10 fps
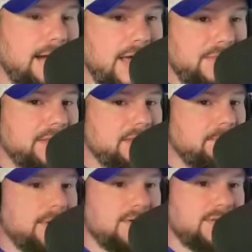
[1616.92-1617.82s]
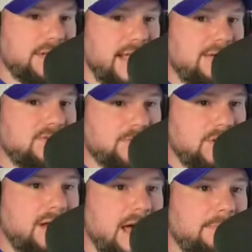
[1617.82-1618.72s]
I think the Bills are going to have some
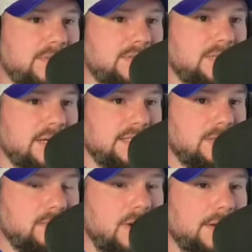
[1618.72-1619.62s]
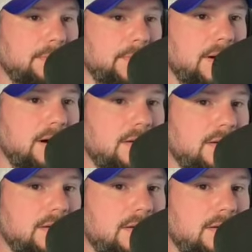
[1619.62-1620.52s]
good opportunities to run the ball.
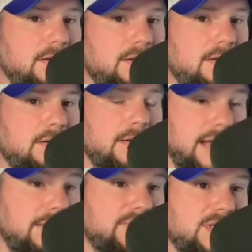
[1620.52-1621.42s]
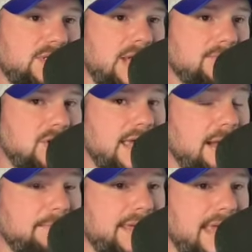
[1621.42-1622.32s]
And obviously, James Cook had
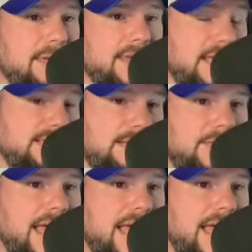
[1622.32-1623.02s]
a big game against them